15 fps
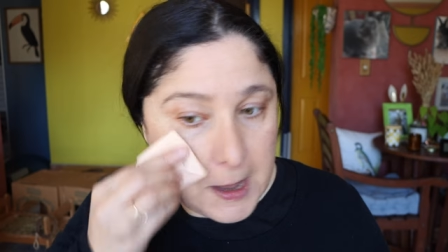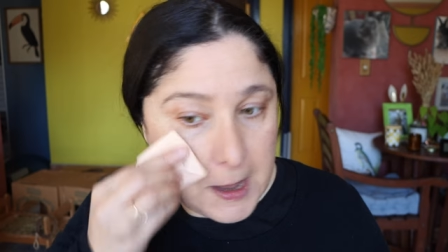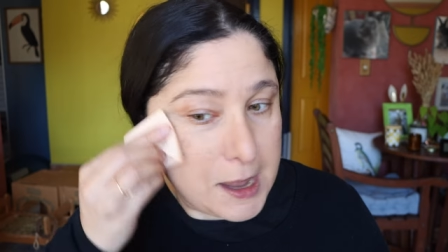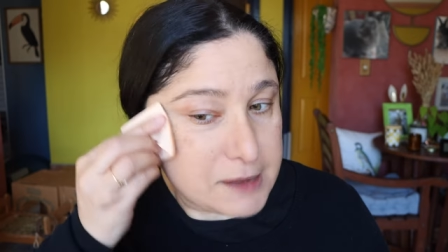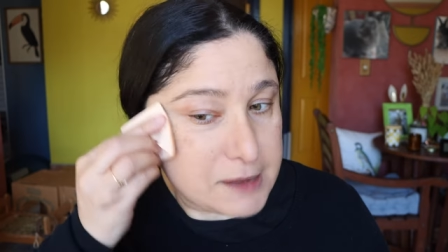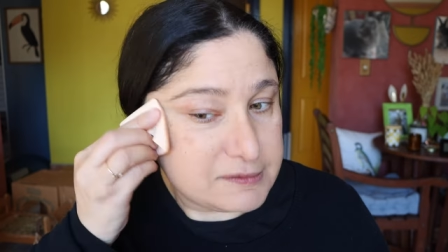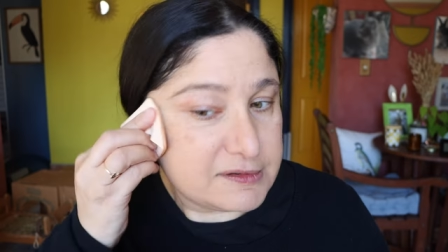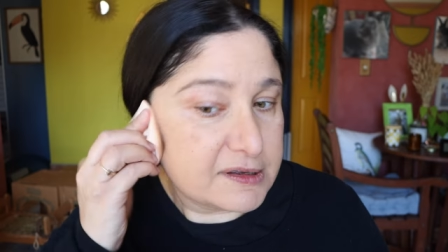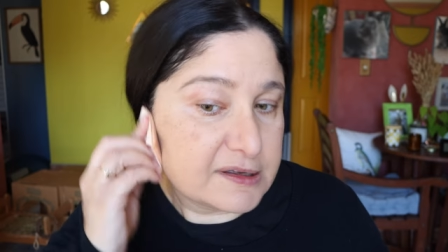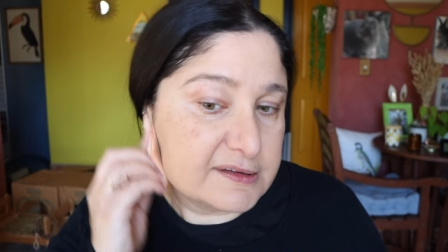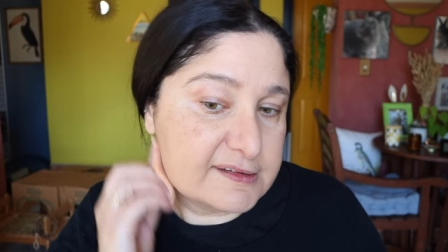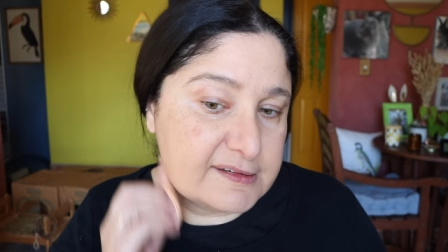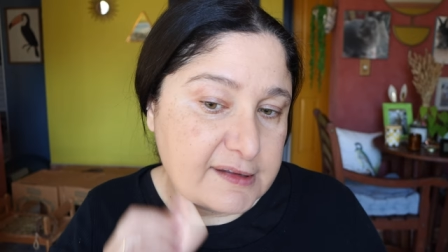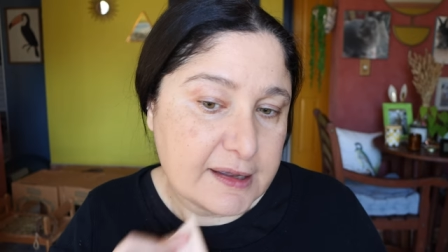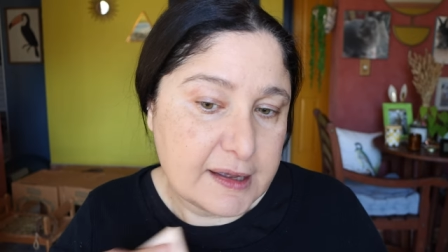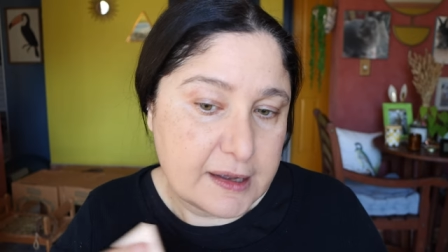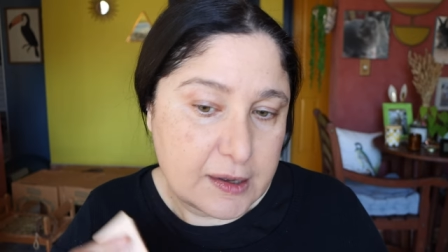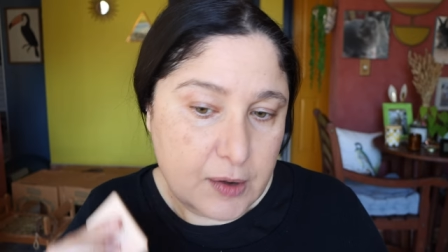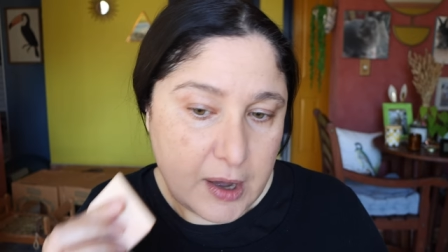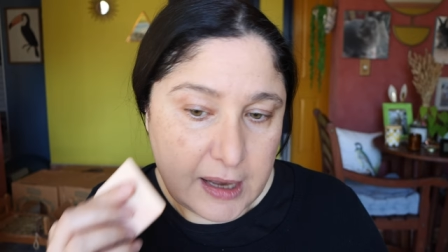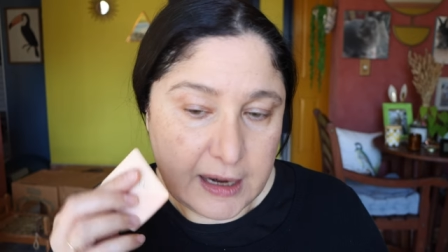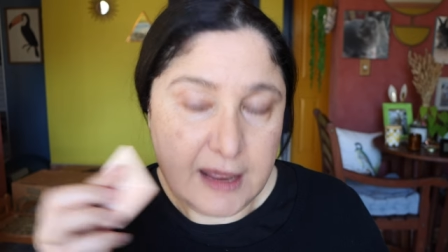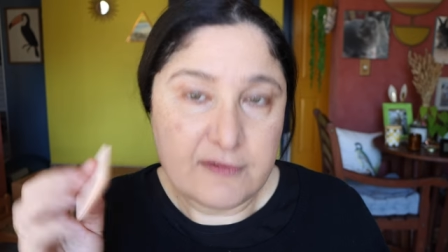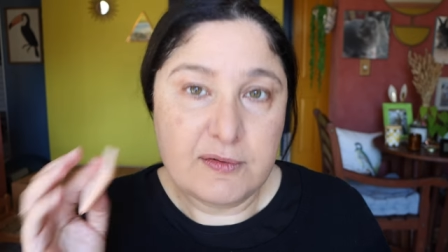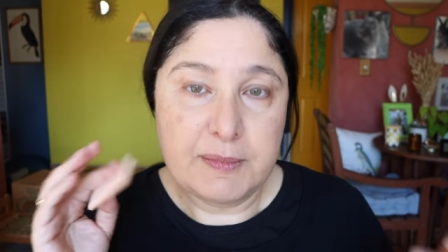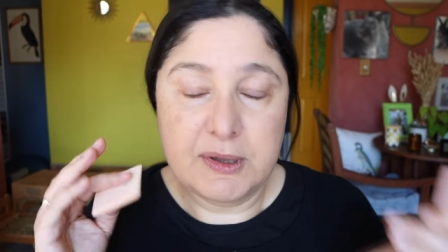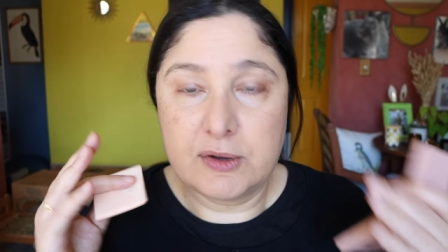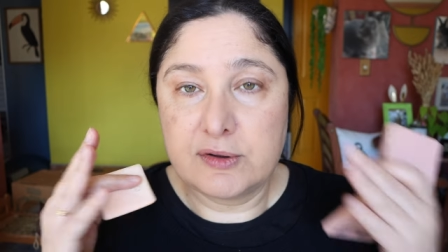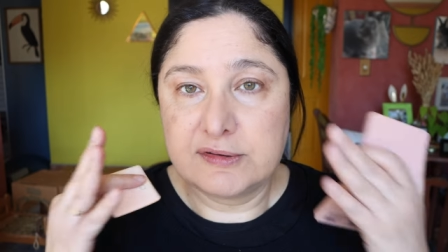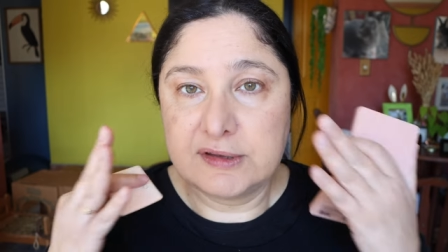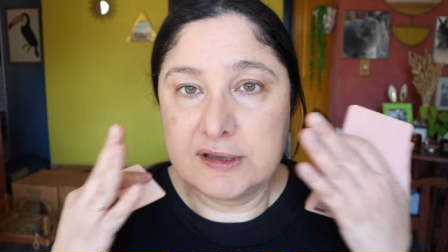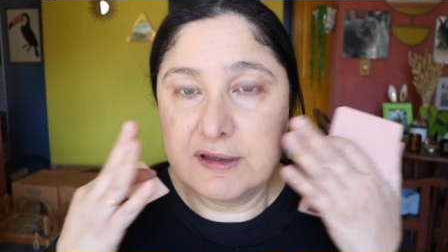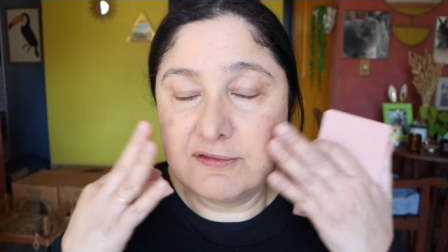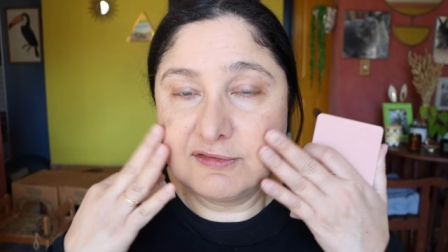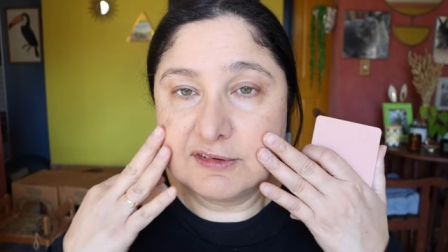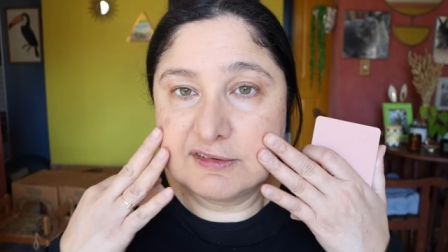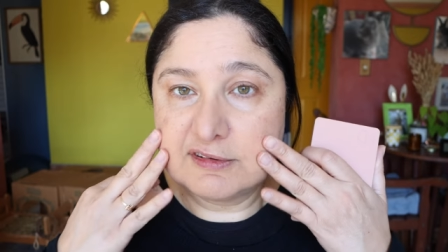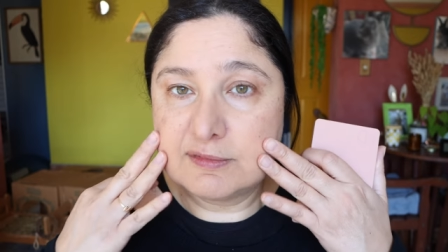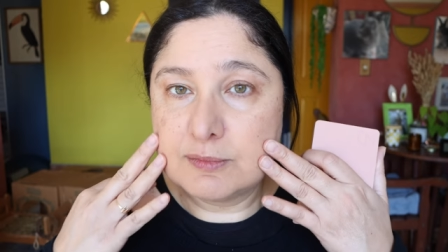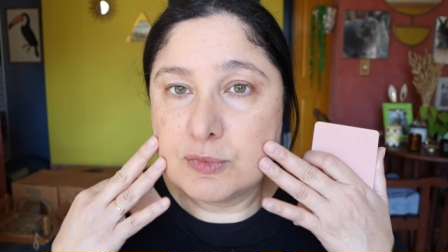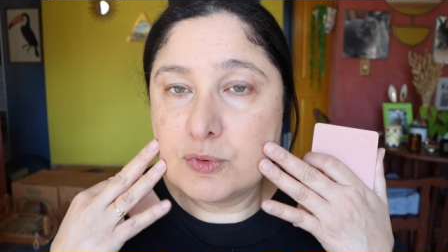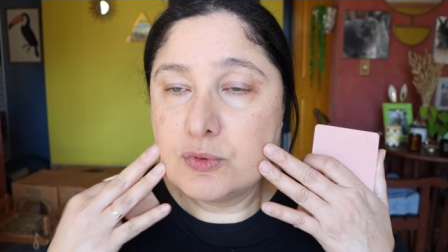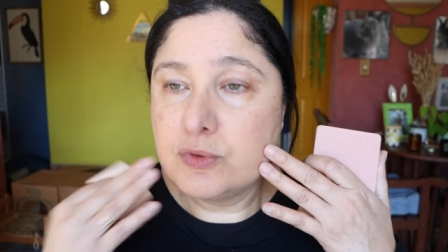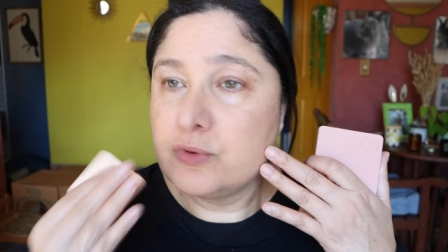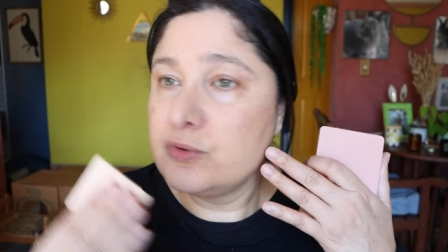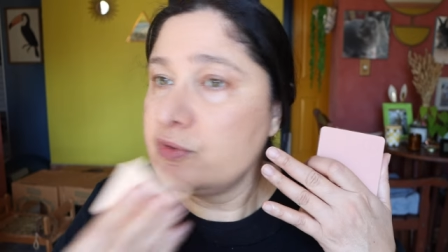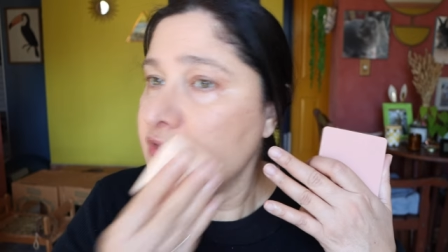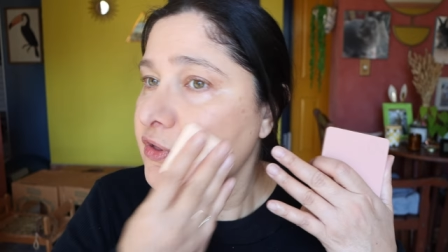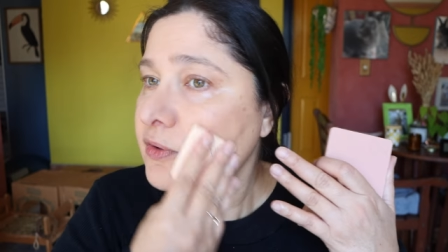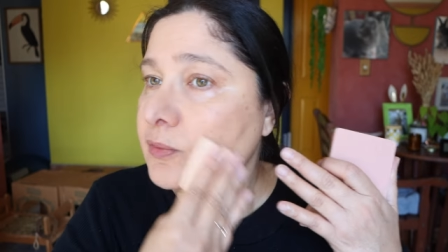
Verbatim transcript: as you can see, I love it because it gives a smooth,